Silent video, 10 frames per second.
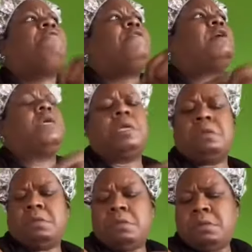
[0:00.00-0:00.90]

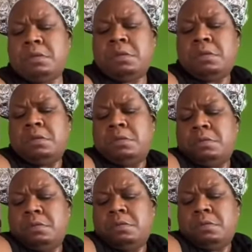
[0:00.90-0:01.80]
fucking,
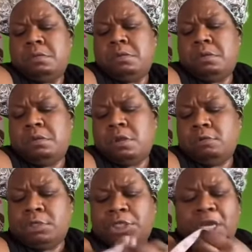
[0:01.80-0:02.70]
you
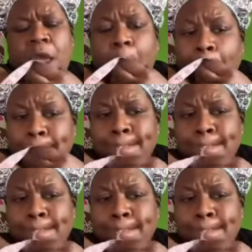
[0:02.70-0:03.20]
know, shit.